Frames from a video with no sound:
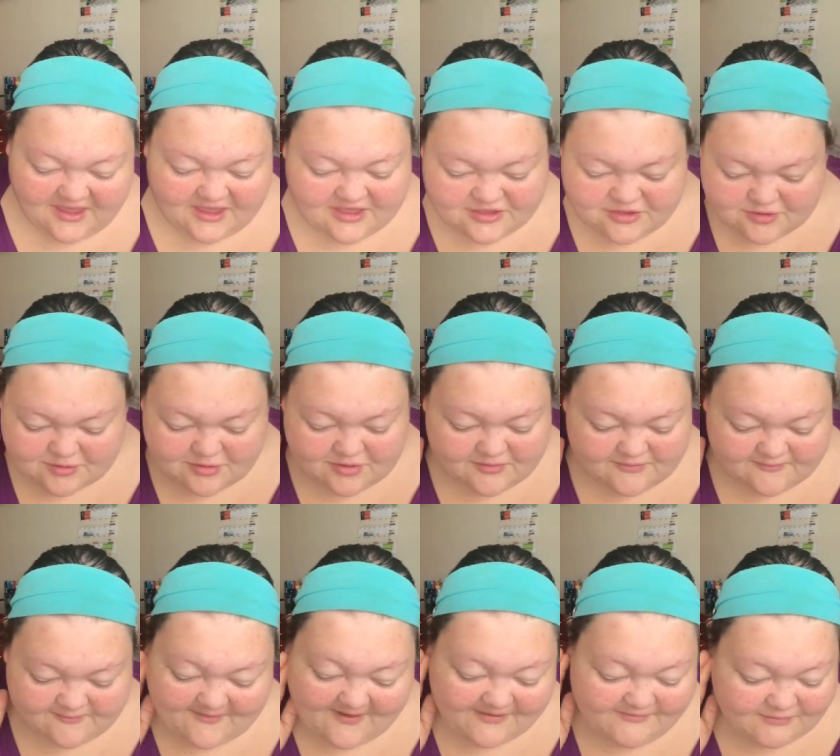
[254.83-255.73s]
and
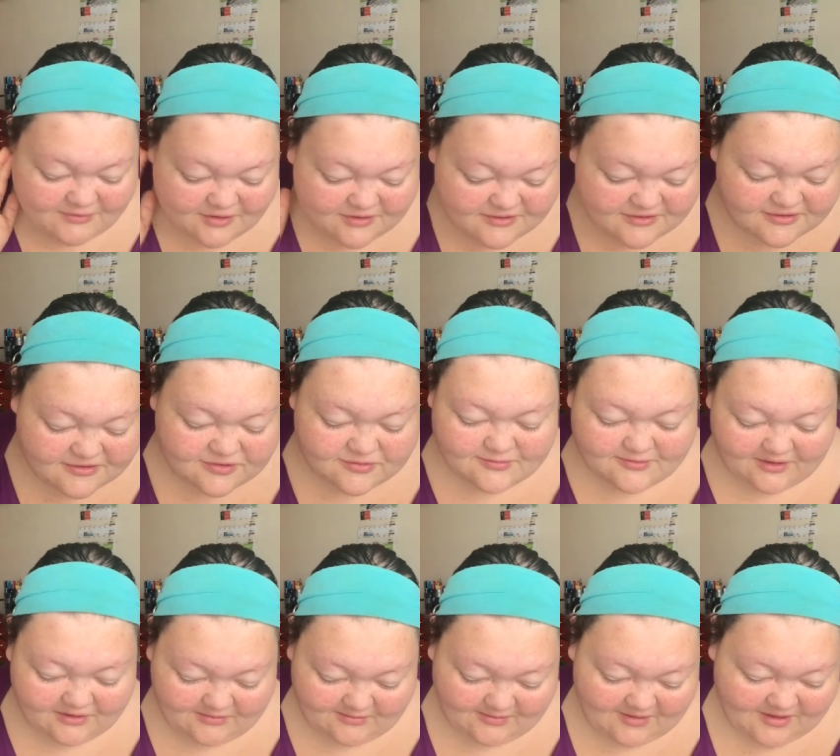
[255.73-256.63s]
205 hertz to the
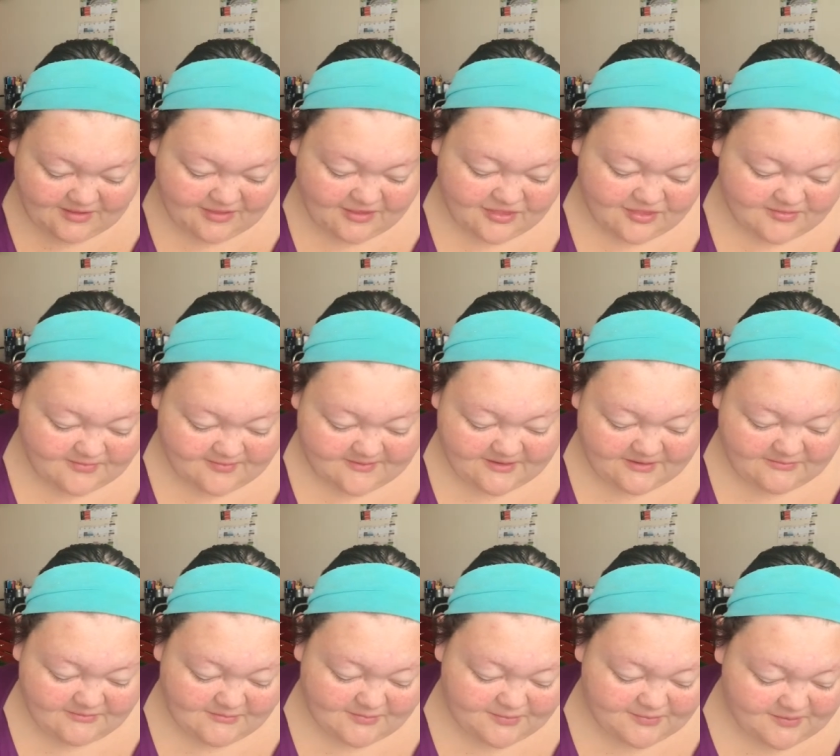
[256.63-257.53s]
right one, the
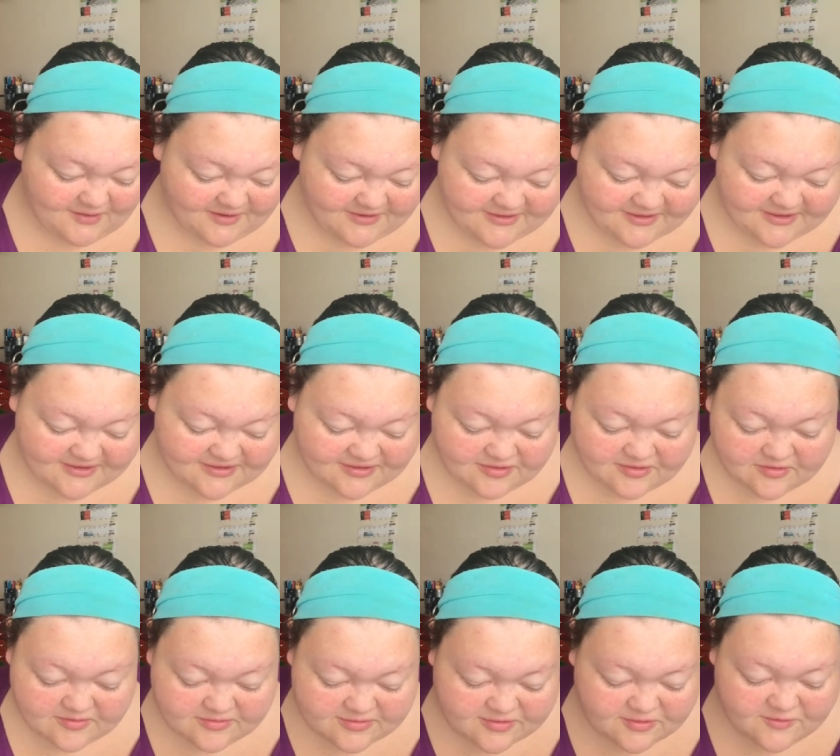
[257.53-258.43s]
brain will process
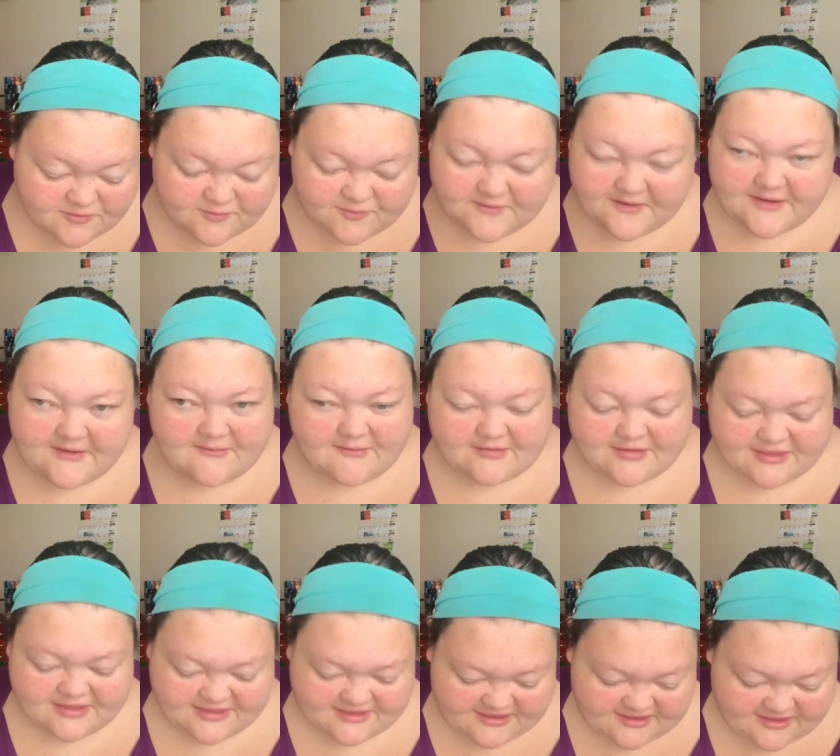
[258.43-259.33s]
those 2
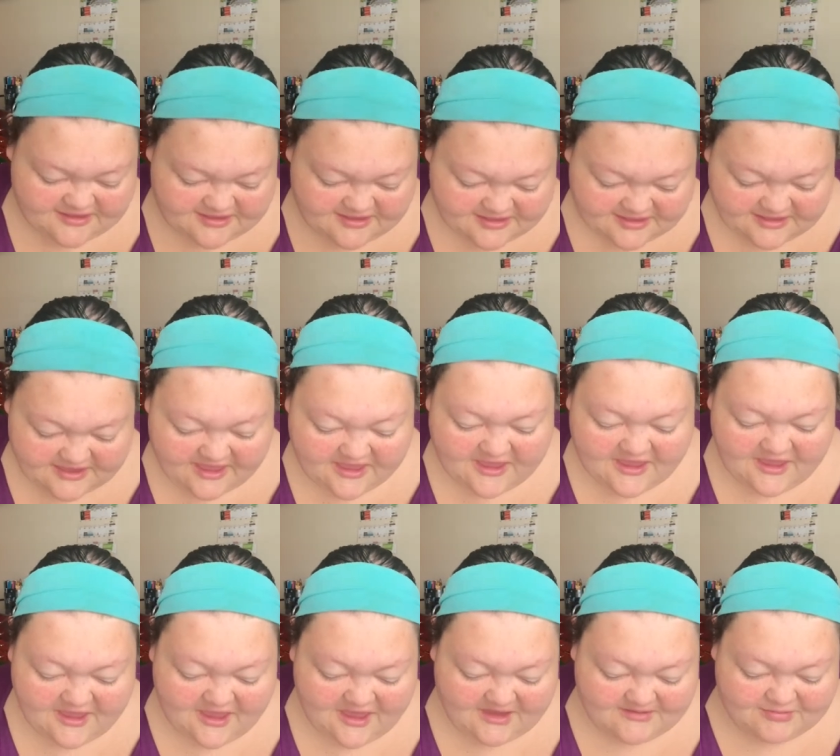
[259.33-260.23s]
frequencies
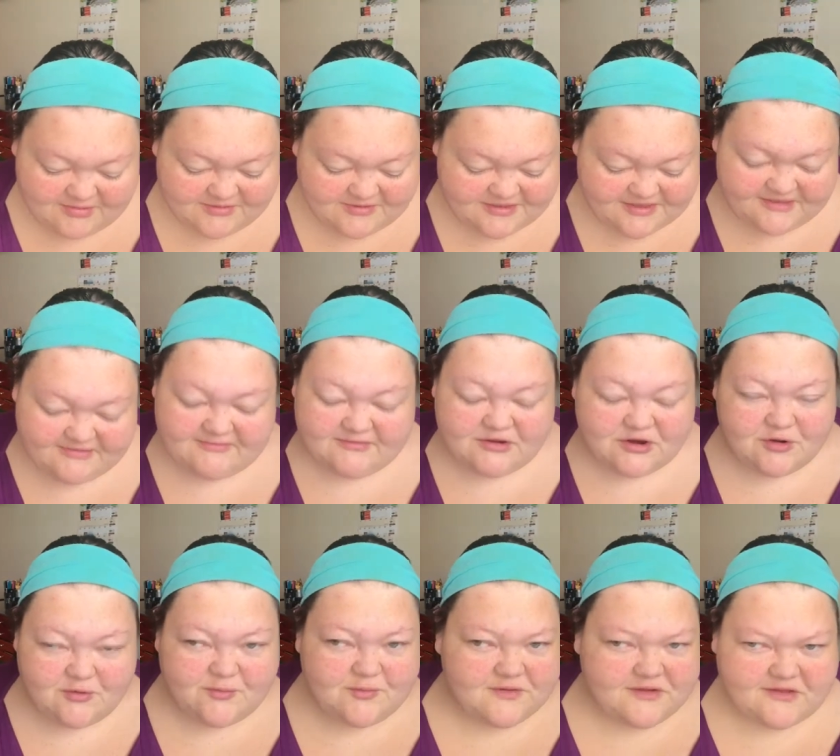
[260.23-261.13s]
and perceive a
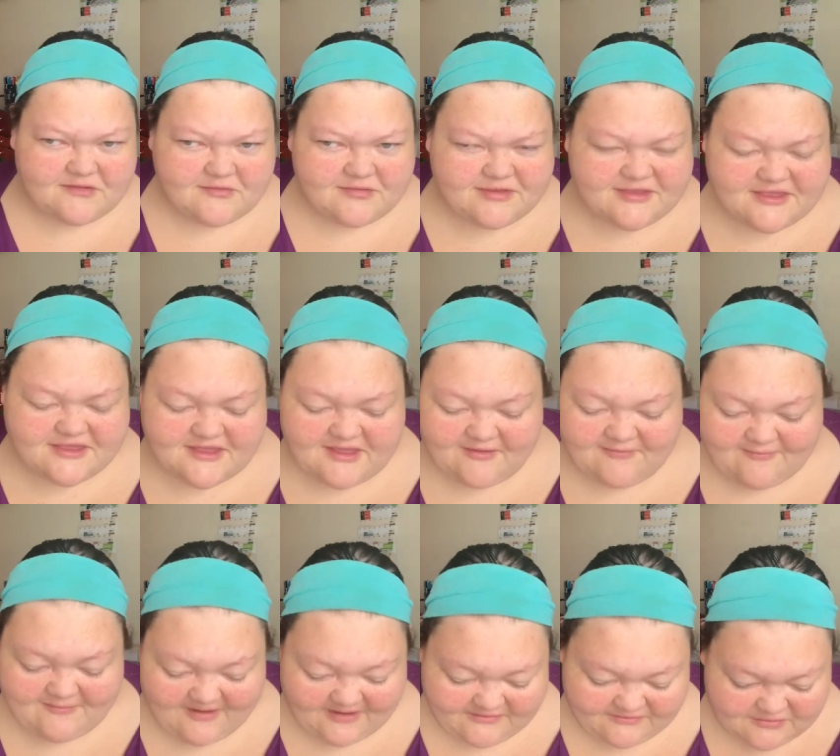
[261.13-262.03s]
new frequency of
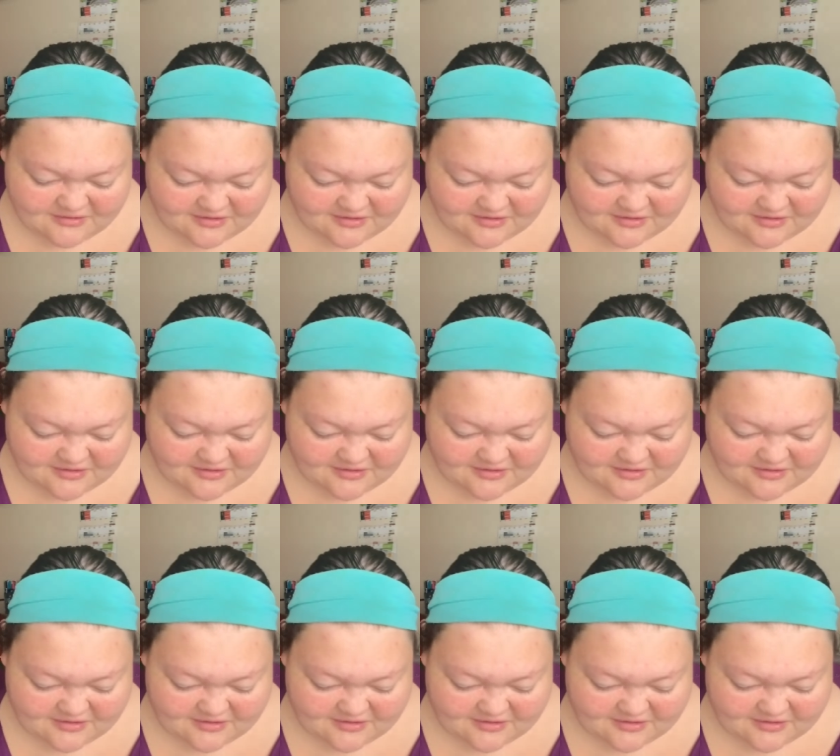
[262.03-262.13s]
5